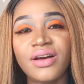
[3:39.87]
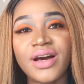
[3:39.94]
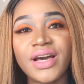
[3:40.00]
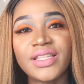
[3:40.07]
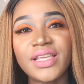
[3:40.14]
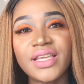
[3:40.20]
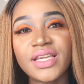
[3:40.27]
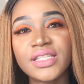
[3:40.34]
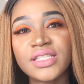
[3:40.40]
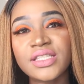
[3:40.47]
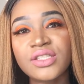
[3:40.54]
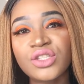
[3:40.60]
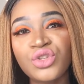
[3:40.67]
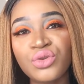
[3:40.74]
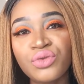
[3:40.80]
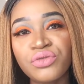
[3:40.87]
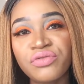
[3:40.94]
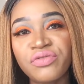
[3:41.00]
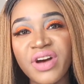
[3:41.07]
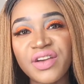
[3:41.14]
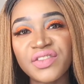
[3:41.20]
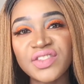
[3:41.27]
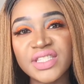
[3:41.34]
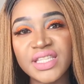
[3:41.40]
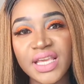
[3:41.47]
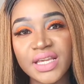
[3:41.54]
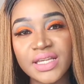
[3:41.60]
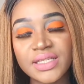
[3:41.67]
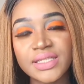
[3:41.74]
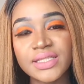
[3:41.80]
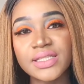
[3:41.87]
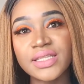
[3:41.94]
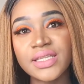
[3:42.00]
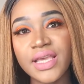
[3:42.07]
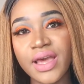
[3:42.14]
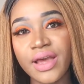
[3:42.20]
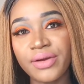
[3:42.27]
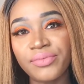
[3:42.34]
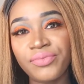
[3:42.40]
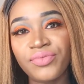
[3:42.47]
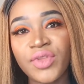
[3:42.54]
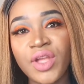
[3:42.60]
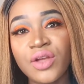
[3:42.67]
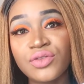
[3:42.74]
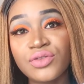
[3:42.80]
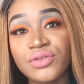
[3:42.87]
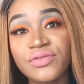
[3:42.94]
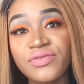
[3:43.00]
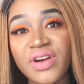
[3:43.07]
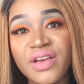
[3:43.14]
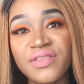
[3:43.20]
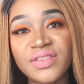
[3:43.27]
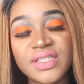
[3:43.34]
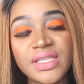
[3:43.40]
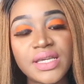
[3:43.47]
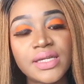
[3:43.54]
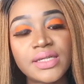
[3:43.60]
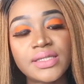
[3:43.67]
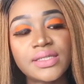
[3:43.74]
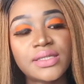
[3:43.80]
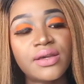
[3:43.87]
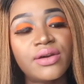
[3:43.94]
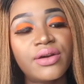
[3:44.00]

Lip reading: I think it's 256, yeah, 256